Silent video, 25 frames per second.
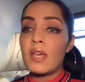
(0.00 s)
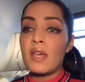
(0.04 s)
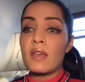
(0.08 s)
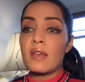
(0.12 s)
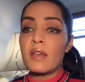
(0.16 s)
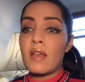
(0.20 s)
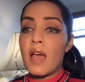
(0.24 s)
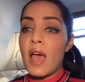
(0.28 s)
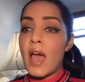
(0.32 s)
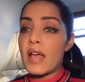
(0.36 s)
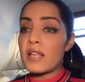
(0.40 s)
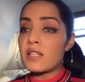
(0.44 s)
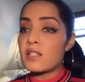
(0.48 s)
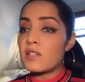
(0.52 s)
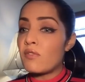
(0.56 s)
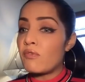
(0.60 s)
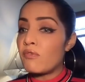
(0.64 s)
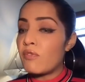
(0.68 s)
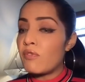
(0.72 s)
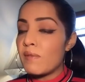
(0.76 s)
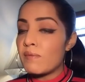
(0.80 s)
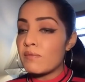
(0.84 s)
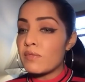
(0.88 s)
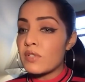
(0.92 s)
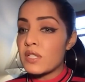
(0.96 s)
has the
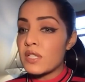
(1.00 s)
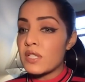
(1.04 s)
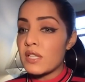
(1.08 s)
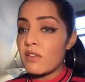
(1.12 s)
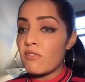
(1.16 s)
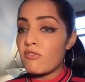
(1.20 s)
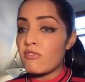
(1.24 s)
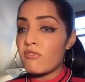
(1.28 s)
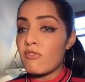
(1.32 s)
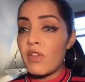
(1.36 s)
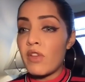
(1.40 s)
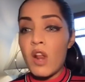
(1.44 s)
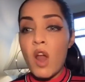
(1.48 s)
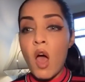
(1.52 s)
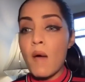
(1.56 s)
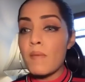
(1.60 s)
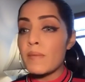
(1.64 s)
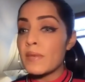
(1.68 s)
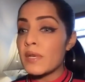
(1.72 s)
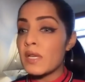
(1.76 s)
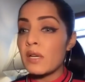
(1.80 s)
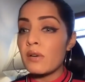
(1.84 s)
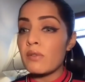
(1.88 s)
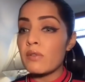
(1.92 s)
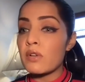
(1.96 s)
film received
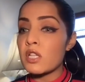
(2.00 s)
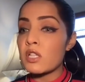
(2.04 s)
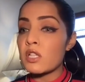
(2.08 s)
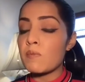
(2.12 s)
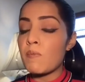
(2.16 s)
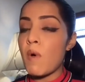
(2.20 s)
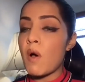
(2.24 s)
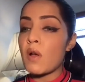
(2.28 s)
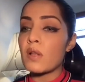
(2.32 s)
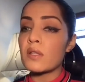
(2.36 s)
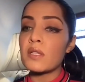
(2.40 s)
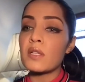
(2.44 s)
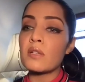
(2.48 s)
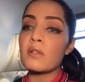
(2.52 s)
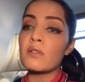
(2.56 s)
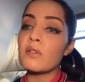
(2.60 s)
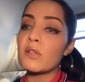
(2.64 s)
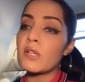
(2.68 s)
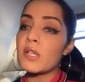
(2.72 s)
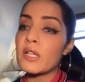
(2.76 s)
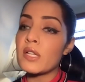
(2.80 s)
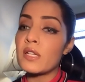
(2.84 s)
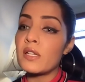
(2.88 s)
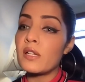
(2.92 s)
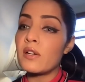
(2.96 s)
phenomenal response and
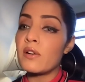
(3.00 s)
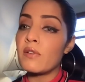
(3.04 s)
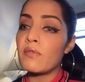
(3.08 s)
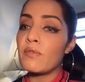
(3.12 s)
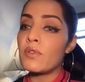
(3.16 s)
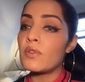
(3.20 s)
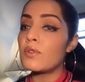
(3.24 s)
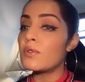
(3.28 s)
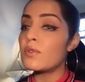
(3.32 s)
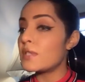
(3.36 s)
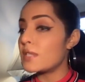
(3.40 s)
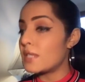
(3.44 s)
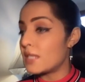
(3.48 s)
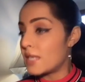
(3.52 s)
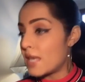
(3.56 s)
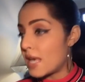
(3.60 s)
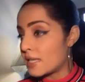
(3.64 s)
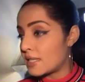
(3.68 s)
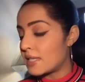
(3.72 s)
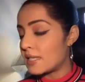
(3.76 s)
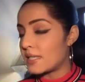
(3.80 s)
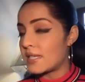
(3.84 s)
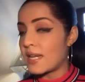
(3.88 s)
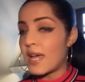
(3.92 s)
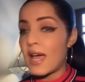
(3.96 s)
critical reviews? Yes,
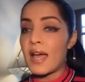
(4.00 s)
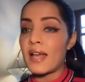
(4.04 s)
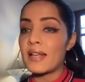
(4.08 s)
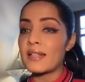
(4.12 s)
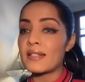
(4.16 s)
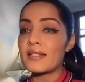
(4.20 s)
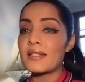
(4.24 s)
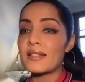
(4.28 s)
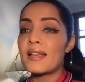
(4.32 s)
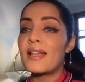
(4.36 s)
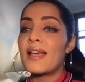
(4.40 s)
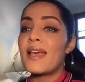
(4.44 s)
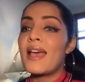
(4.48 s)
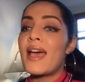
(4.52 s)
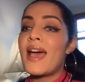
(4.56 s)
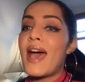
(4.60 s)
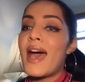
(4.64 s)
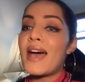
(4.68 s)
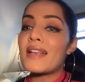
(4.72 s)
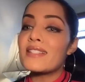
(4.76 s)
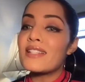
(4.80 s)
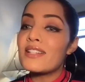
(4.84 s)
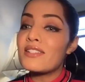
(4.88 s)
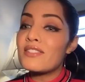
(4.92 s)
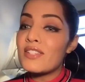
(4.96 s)
it has.
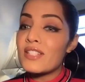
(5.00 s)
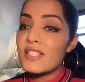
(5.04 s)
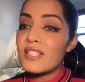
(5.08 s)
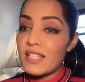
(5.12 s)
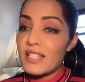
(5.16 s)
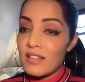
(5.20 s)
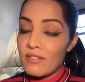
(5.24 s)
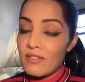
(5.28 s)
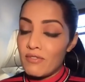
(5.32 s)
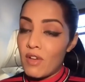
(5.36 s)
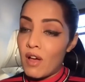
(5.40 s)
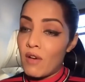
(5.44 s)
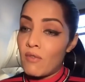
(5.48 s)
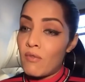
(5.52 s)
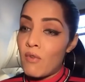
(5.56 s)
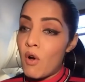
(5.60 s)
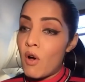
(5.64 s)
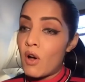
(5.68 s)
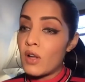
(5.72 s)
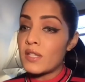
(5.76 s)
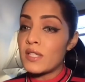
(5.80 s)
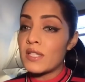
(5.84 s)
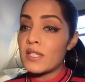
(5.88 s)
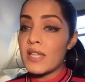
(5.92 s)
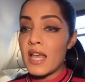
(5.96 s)
Has it received
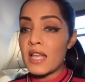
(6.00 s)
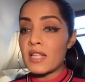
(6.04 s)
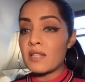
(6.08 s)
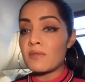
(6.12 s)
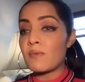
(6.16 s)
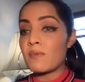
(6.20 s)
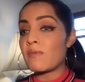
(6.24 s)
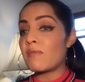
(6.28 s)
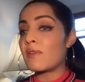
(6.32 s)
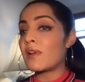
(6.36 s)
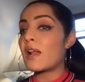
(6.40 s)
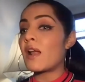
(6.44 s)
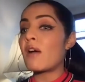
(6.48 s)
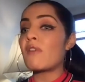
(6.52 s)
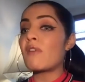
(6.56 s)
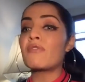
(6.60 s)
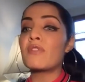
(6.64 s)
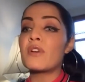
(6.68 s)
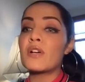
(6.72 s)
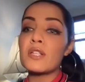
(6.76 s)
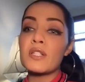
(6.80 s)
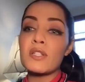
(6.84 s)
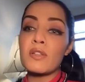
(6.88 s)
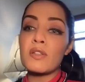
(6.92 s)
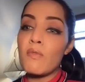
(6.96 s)
awards? Yes, we won our
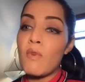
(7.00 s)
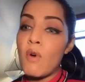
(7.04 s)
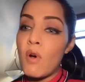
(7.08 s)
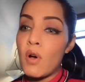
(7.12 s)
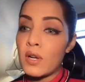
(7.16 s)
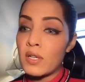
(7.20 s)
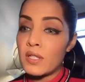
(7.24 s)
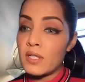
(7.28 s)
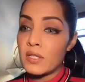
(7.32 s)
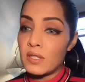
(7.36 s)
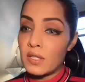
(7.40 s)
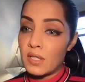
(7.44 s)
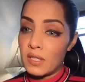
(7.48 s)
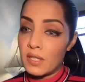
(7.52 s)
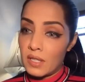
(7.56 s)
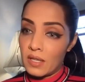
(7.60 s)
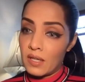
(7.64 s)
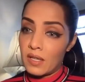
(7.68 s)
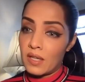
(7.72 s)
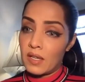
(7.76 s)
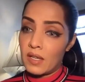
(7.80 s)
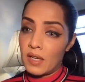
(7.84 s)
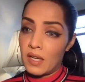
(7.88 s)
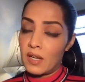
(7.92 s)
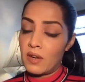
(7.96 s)
first award
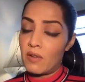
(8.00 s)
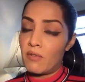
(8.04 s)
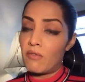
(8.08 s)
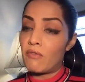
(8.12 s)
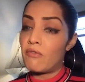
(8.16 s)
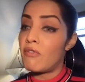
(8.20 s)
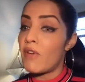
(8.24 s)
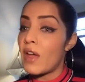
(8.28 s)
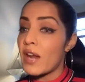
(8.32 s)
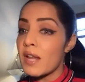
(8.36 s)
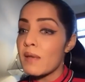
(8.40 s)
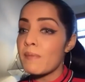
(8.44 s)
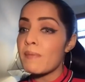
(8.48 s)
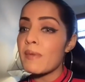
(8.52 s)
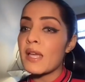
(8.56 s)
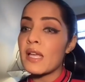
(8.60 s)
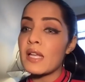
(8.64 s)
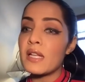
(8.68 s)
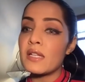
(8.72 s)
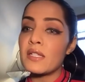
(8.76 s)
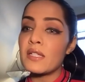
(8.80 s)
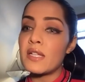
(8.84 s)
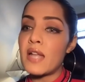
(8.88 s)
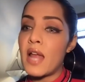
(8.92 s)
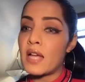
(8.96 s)
uh, in a very big
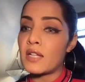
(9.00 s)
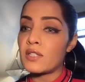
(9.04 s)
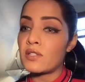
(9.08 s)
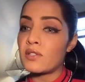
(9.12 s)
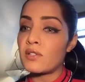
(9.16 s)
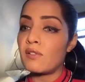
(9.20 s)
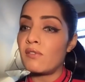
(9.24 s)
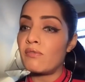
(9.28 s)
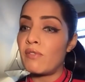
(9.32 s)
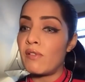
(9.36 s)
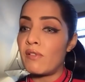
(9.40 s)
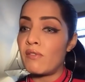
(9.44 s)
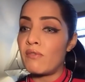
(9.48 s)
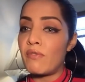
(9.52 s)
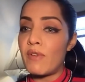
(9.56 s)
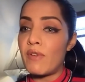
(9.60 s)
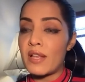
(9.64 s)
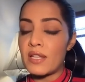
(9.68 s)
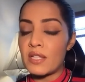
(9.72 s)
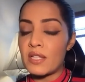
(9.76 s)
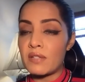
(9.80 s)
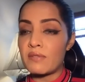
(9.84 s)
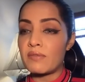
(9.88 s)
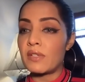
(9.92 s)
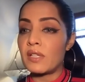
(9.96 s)
international film
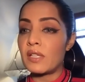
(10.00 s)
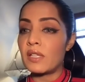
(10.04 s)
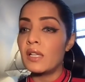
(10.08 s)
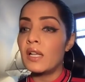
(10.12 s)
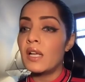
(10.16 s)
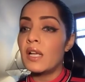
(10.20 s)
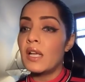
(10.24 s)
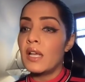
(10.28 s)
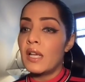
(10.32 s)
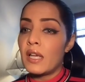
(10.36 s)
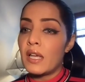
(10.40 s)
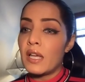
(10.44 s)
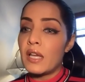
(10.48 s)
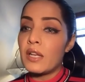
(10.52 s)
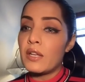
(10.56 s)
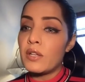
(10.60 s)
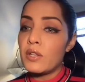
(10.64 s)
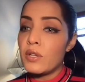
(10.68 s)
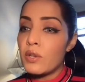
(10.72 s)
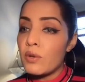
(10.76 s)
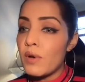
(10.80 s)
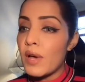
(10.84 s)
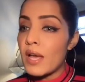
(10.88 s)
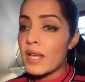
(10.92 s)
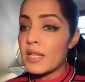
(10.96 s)
festival in
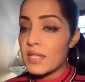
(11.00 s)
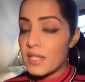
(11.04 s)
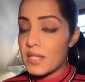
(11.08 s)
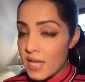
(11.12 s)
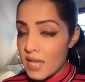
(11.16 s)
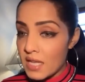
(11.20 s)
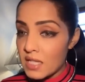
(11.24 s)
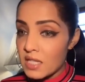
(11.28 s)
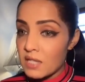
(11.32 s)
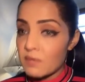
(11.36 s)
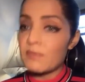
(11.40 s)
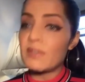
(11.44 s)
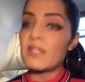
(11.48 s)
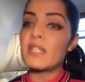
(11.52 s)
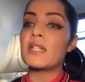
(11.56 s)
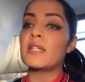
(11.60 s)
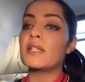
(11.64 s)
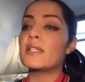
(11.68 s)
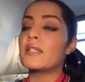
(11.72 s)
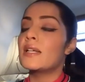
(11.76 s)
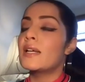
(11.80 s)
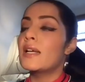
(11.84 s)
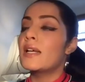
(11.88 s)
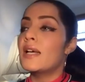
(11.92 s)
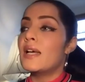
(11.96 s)
US. Yes, we did.
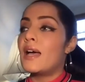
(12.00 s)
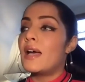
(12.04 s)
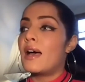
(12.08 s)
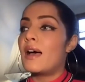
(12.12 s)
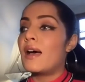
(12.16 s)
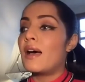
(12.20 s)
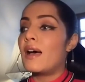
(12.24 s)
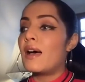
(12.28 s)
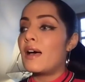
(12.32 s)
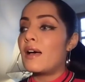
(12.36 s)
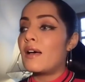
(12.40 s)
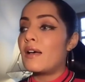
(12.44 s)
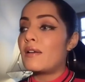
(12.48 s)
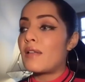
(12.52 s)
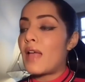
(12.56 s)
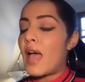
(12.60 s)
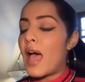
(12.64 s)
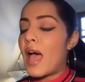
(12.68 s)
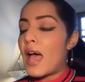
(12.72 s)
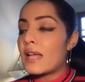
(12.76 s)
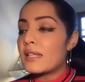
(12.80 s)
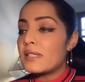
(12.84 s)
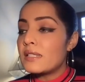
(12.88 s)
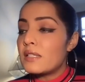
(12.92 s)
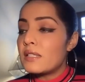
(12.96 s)
Uh,
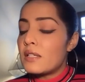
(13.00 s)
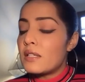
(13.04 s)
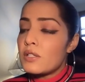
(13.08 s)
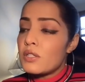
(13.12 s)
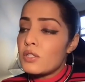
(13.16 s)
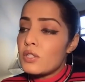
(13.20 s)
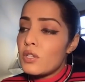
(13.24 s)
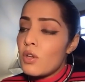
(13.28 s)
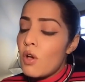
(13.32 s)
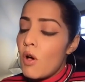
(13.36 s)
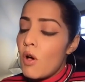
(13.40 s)
and so